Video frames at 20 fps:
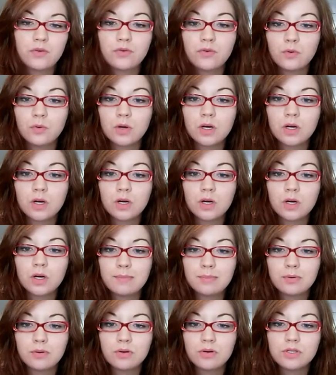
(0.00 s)
for
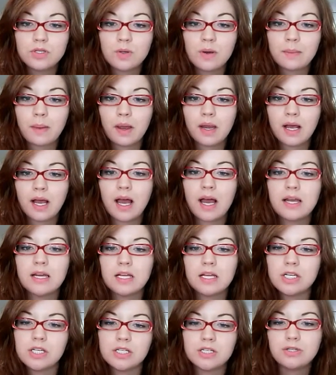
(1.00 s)
April. So I'm going to kind
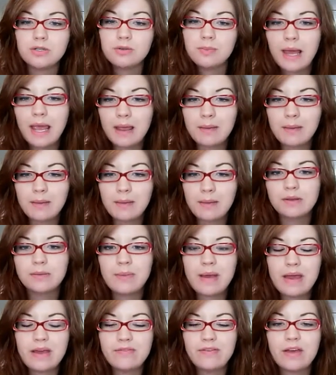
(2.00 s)
of just do my April and
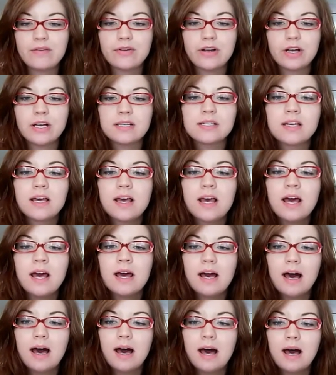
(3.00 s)
May favorites
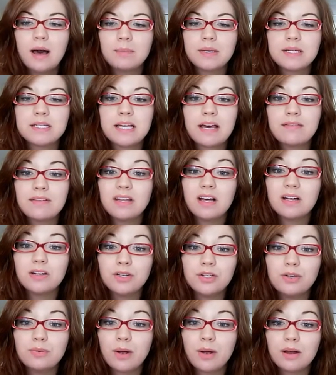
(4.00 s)
because I have a lot
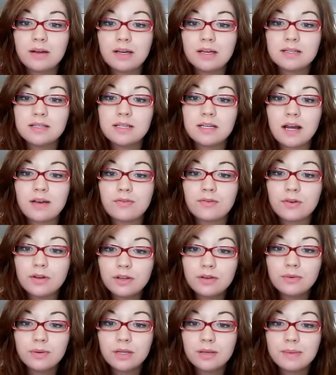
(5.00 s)
of new products that I've
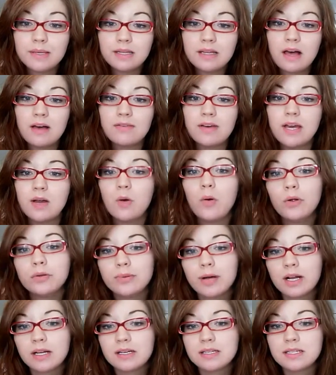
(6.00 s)
really, really been loving, old
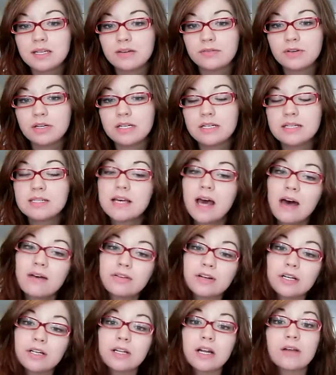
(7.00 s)
products that I've
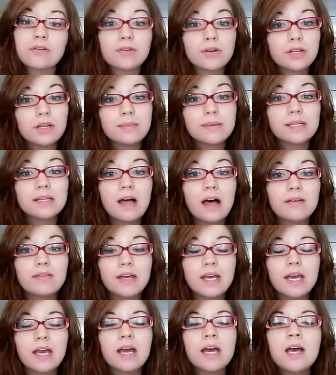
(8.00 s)
rediscovered that I've really been
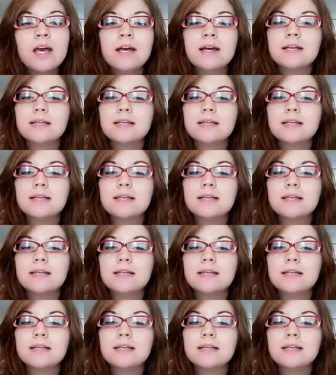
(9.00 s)
loving.